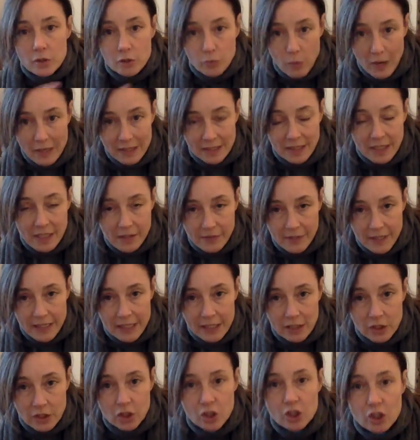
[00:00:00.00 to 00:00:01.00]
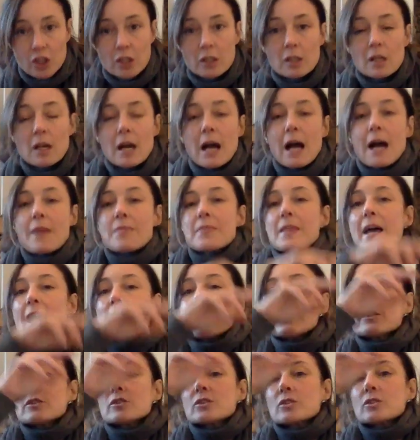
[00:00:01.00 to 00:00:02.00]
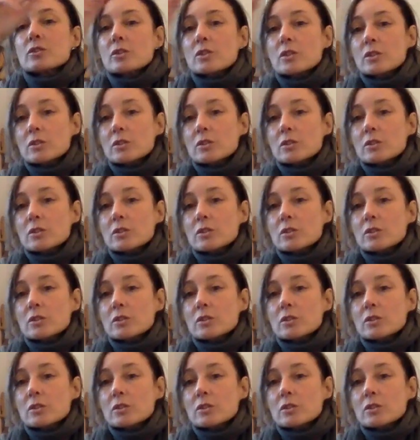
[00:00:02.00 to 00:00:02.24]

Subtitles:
20 of each, and then